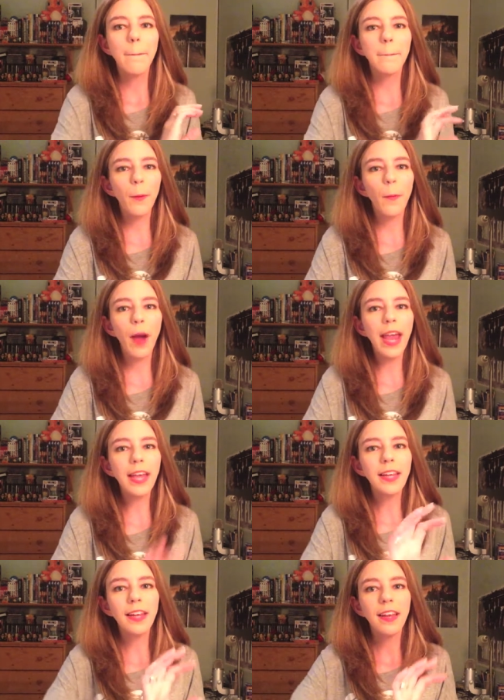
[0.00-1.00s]
But
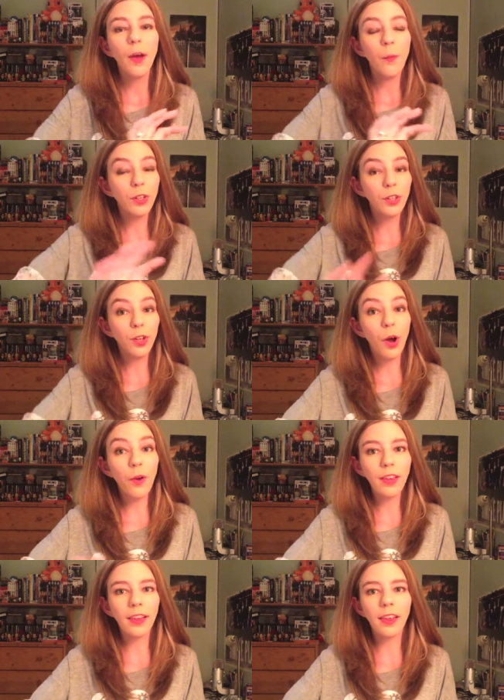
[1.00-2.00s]
wait, when you
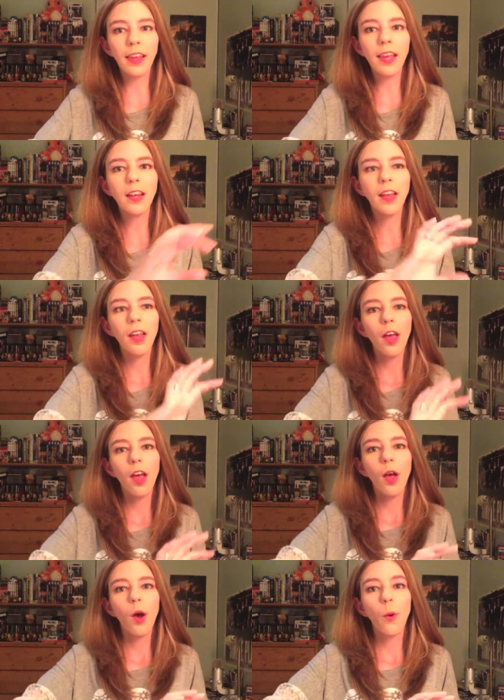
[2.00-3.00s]
go see it,
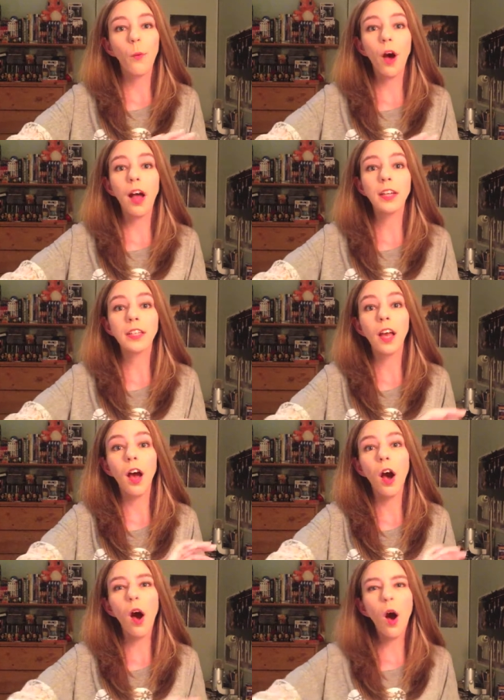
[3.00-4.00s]
watch
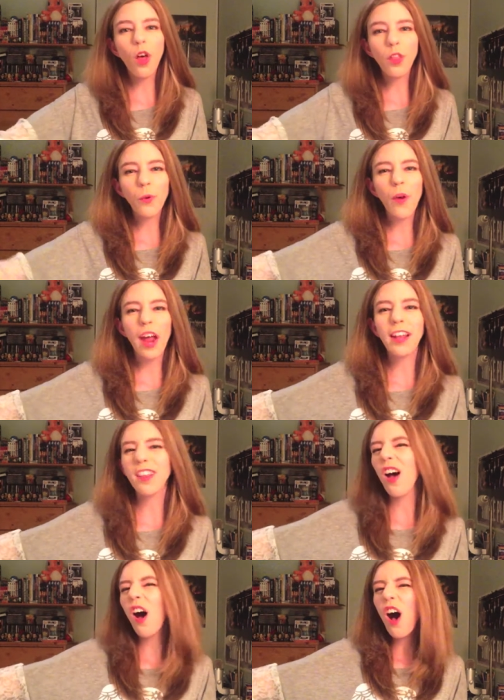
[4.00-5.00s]
all the credits
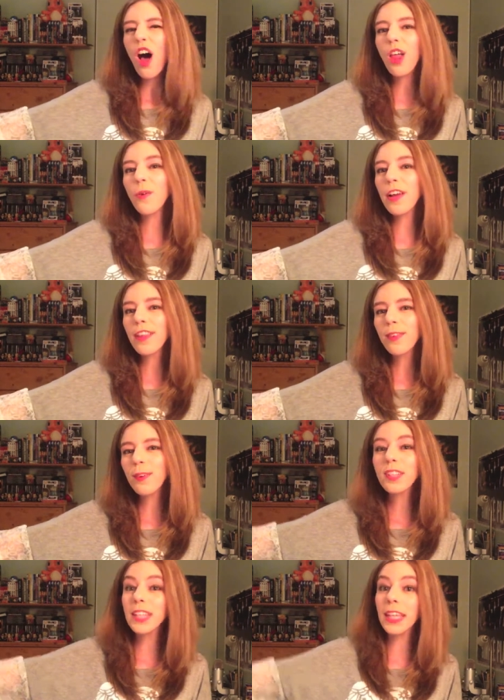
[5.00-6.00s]
all the way
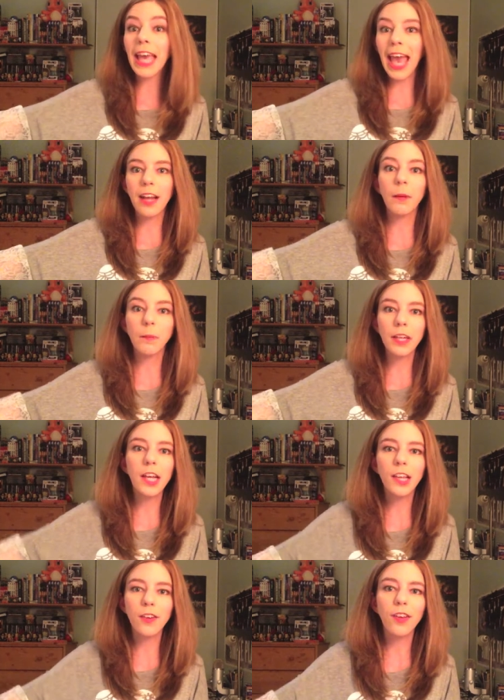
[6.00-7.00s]
through to the end
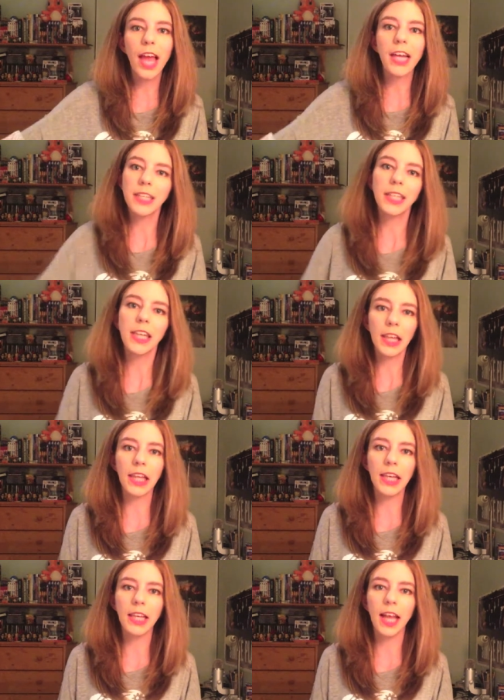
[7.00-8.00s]
because there's actually a
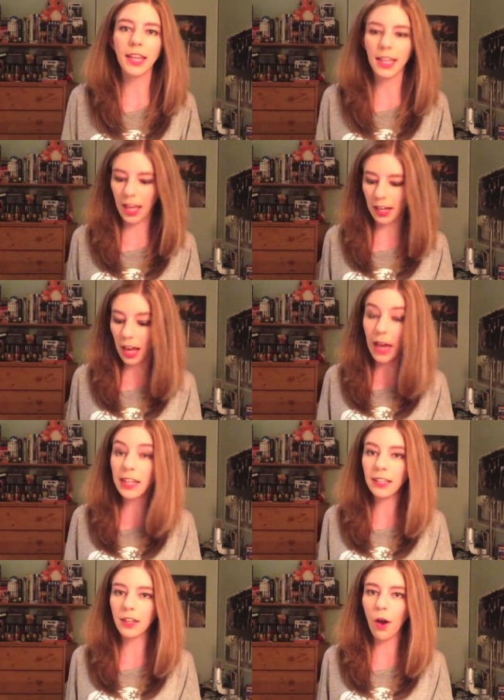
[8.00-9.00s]
scene at the end. I
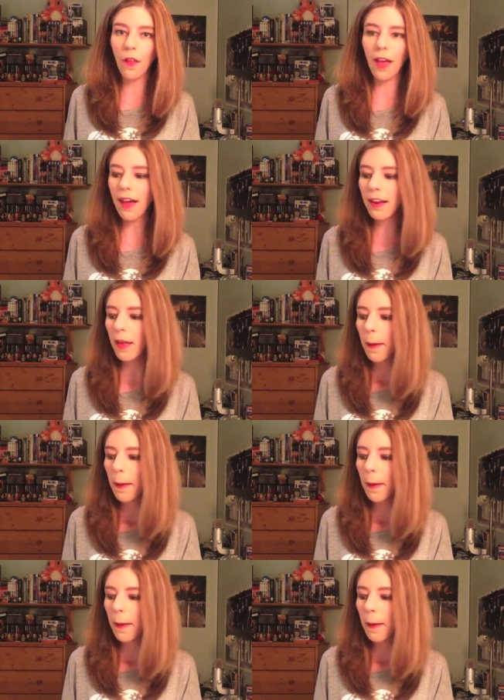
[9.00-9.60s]
didn't know that.